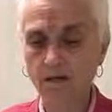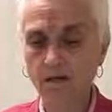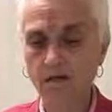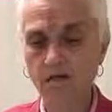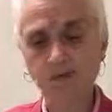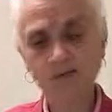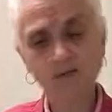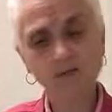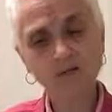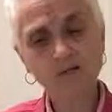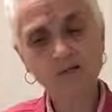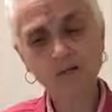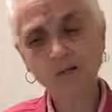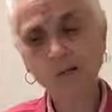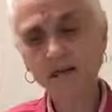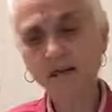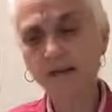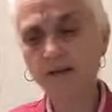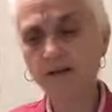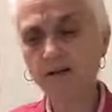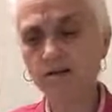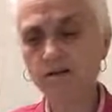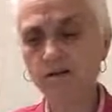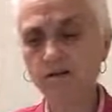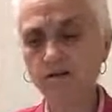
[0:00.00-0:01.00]
This was
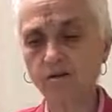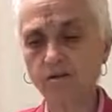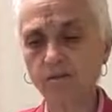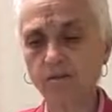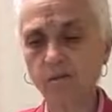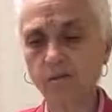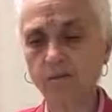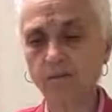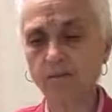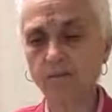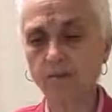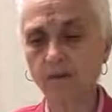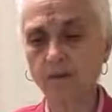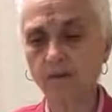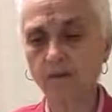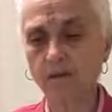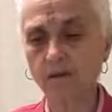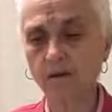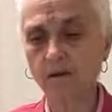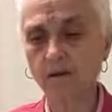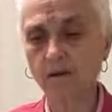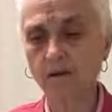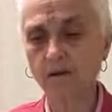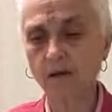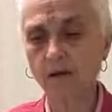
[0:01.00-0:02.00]
again a disappointment.
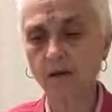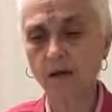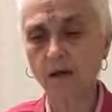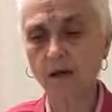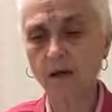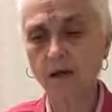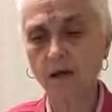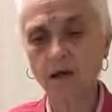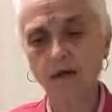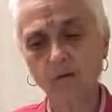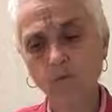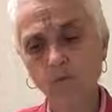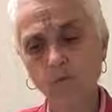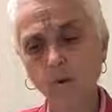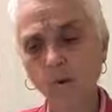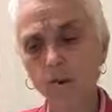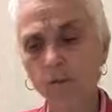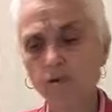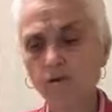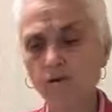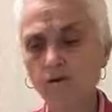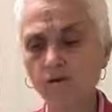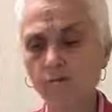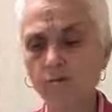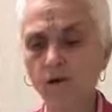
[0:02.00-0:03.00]
He
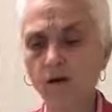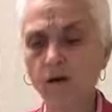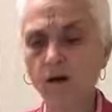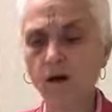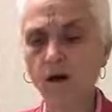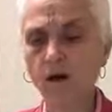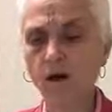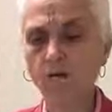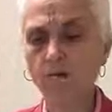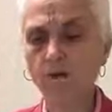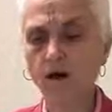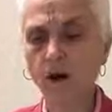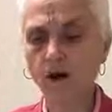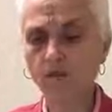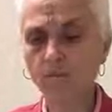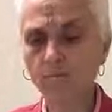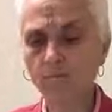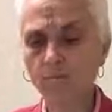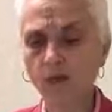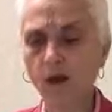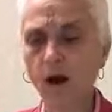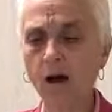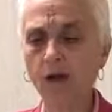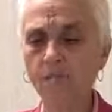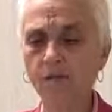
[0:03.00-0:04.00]
wanted to become a
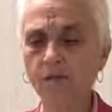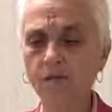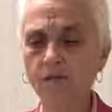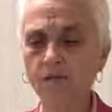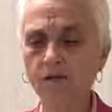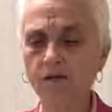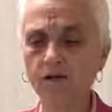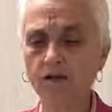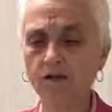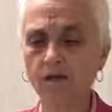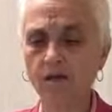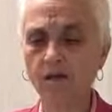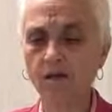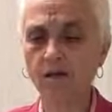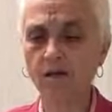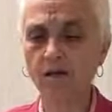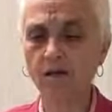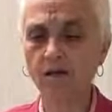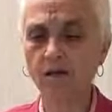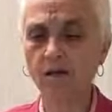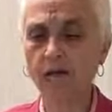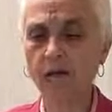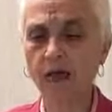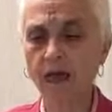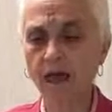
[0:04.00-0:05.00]
Brahma Rishi
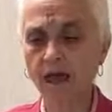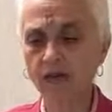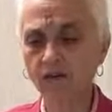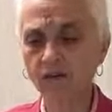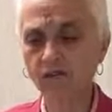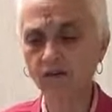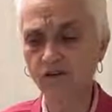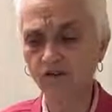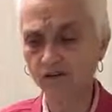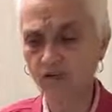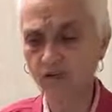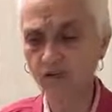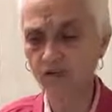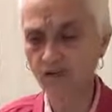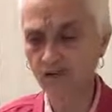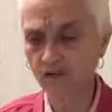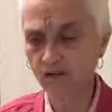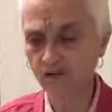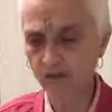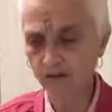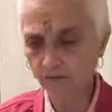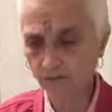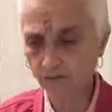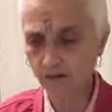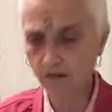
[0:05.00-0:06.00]
and
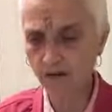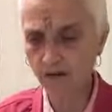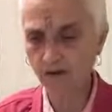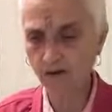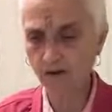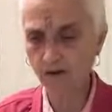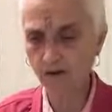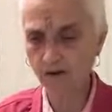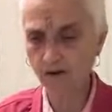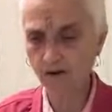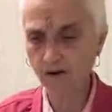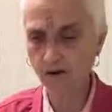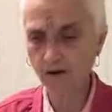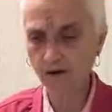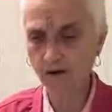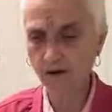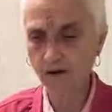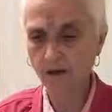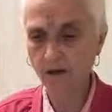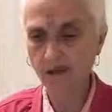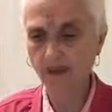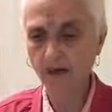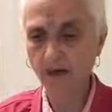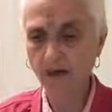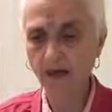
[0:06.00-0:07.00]
Vashishta's peer,
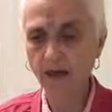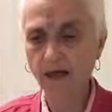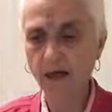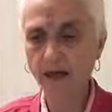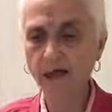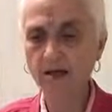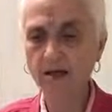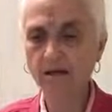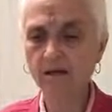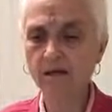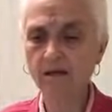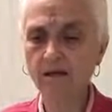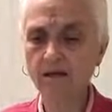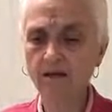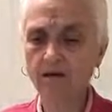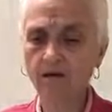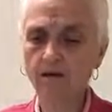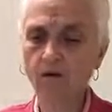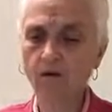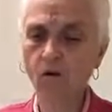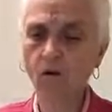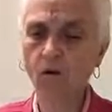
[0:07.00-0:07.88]
and he had